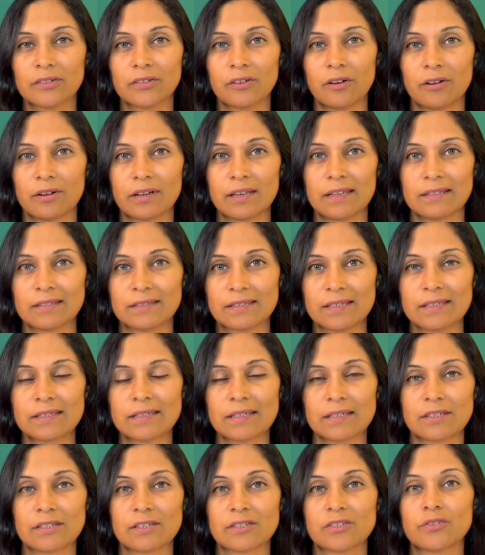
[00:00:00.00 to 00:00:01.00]
audiences
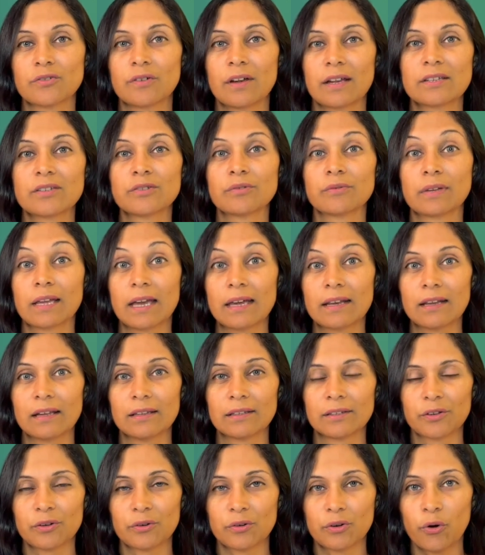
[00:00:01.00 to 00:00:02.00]
and just trying to get a
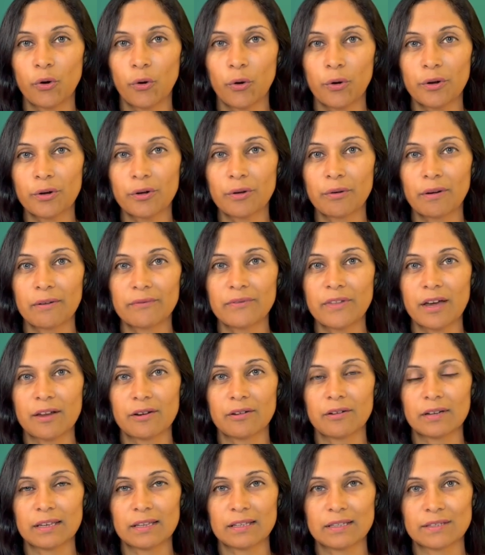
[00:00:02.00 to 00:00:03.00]
little corner of that
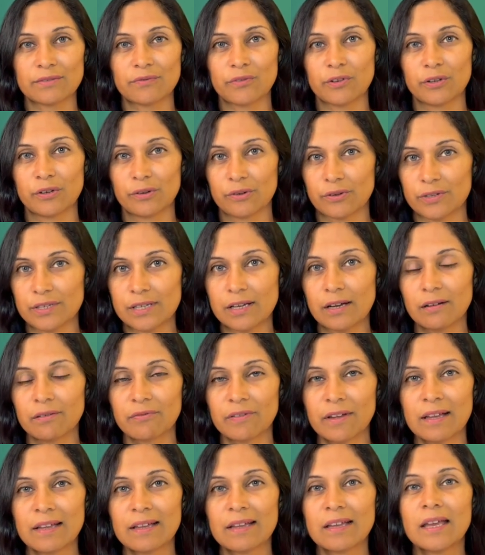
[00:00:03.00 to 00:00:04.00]
audience for yourself.
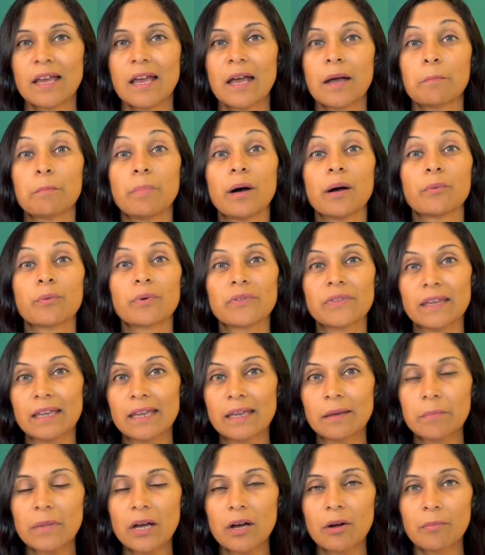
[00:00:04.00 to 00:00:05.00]
But with
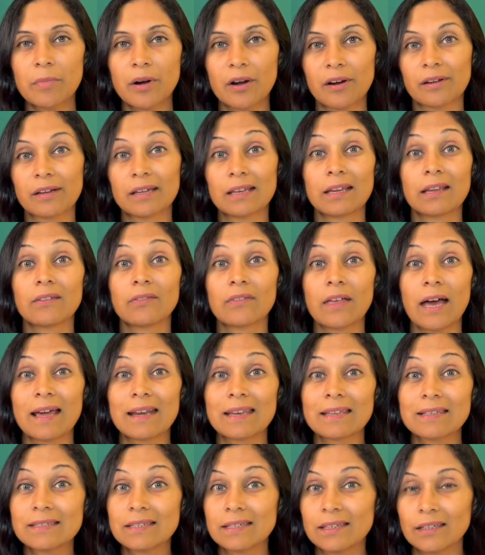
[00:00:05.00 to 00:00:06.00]
email marketing, that
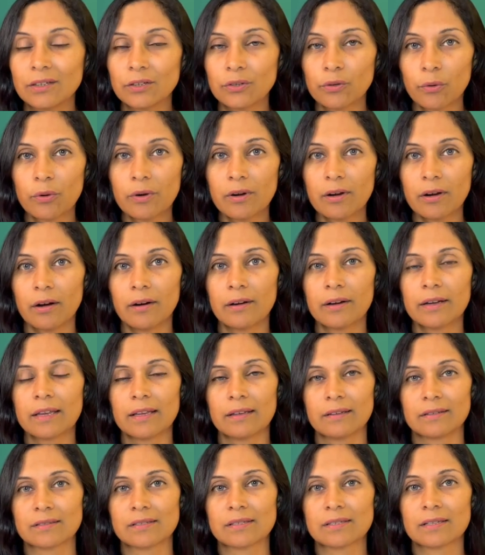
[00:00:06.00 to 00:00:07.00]
is your
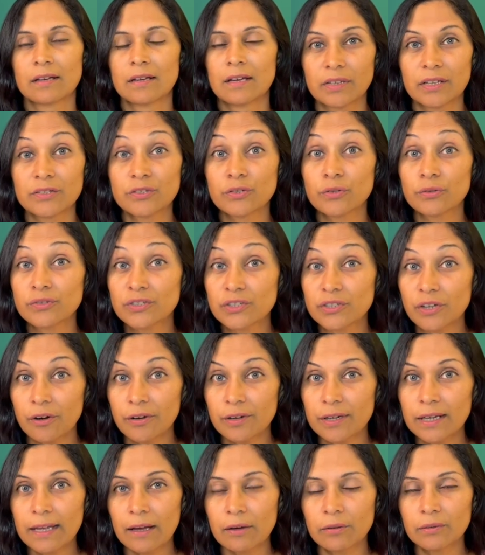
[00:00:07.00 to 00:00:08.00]
audience. So
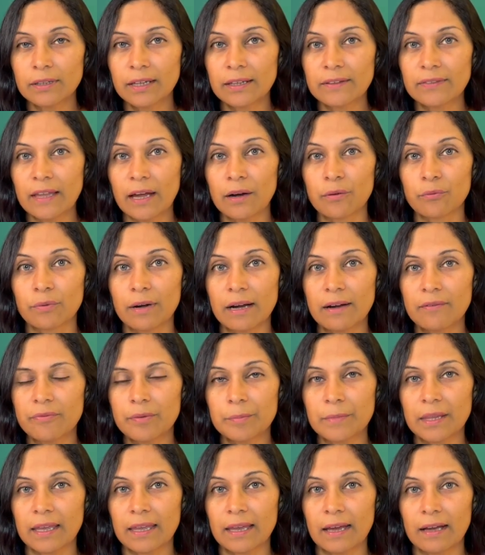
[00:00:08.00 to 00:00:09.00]
starting out like that right from
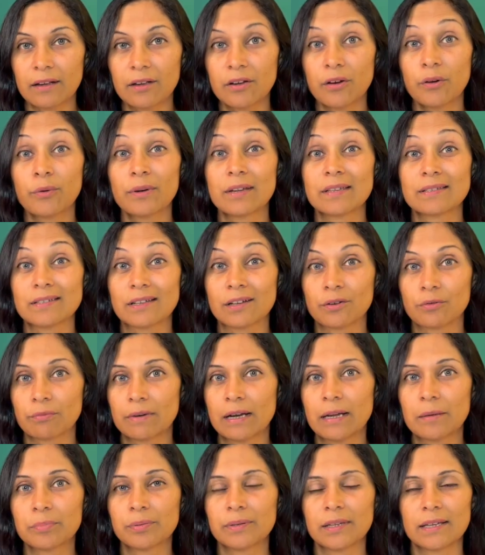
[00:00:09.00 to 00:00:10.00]
the get-go is a
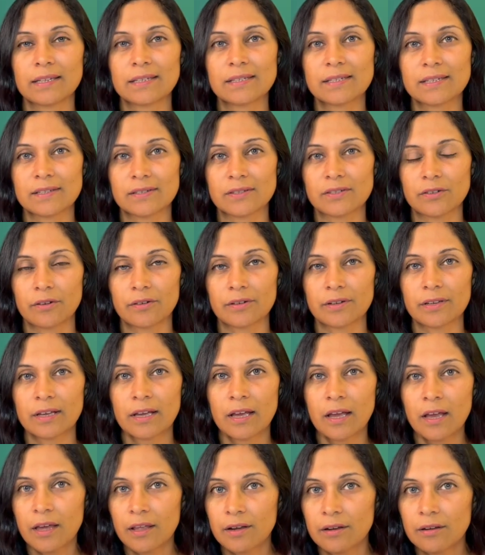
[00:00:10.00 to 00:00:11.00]
great place to start.
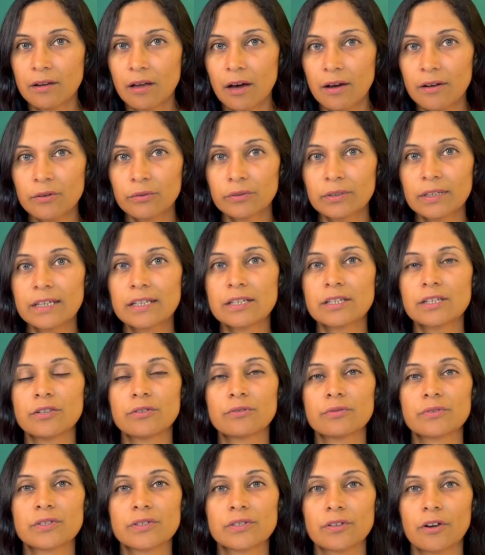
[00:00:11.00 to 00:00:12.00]
Not only do you
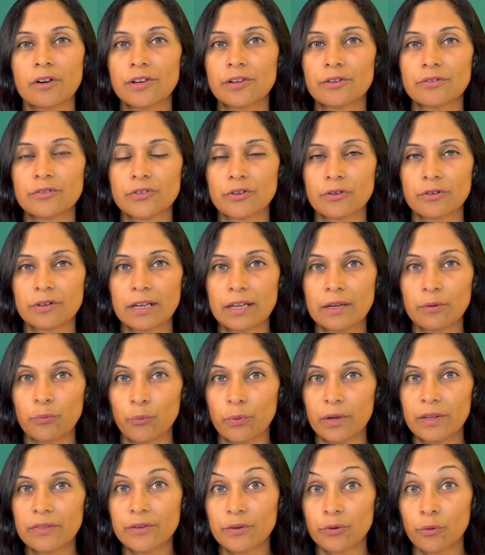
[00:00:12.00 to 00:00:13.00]
start your journey
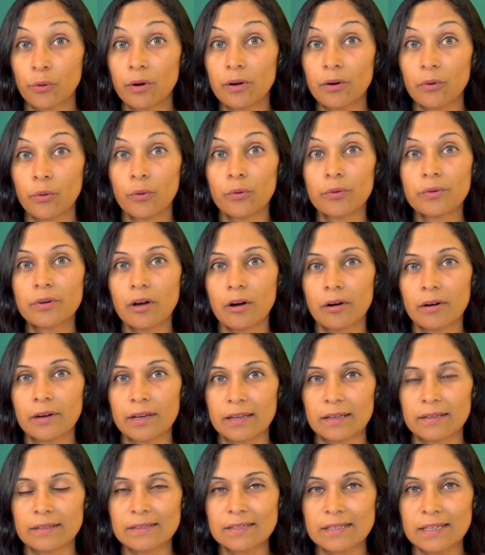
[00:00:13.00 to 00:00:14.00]
with your own
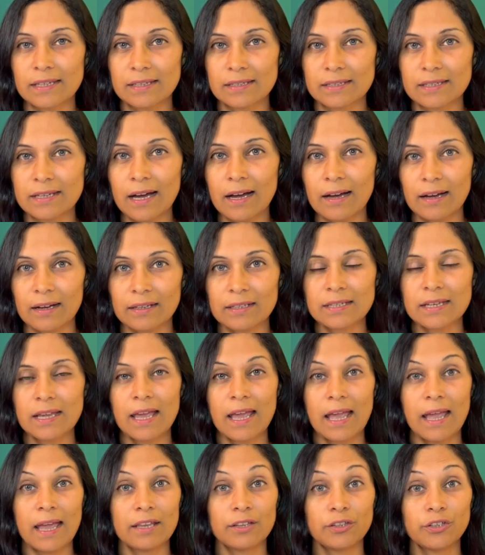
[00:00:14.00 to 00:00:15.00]
audience intact,
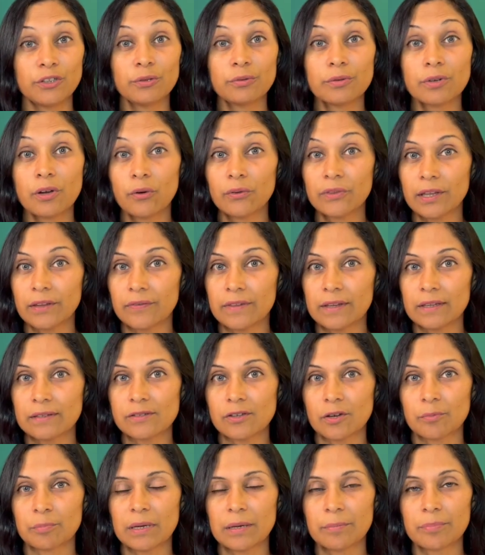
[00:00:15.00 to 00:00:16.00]
and you know that these
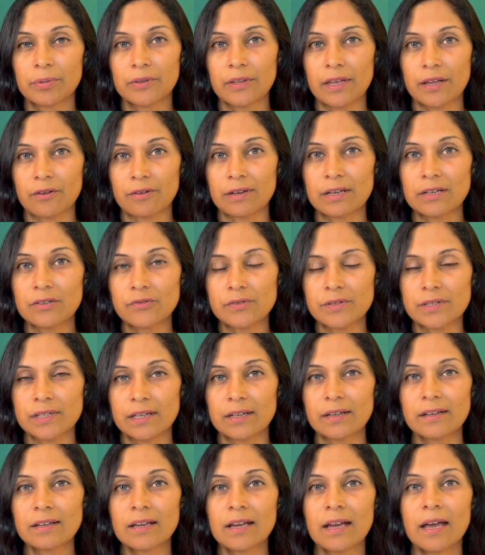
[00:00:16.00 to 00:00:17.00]
are people that are
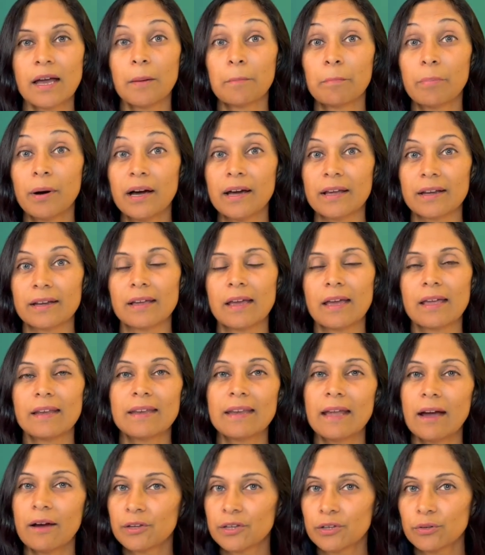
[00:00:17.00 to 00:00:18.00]
interested, but
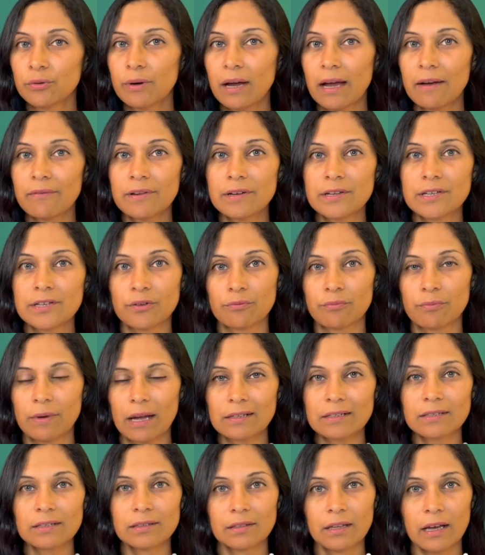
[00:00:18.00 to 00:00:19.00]
now you have a
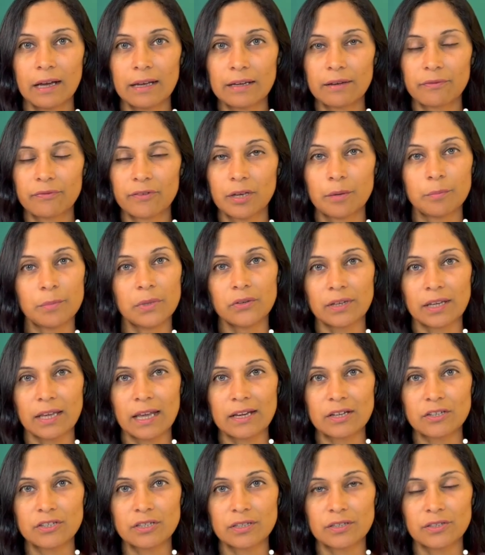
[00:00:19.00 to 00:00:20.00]
direct line of
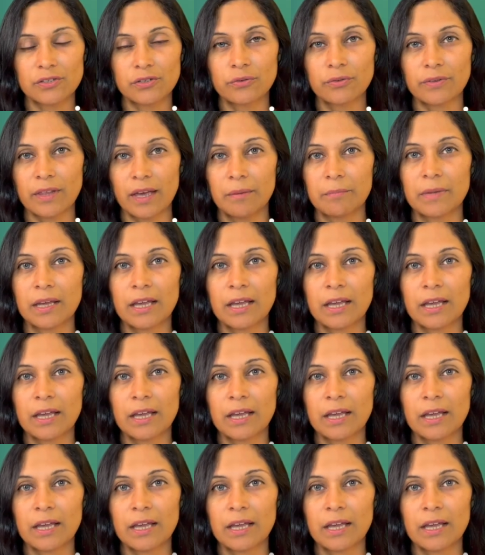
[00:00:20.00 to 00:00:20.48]
communication to them.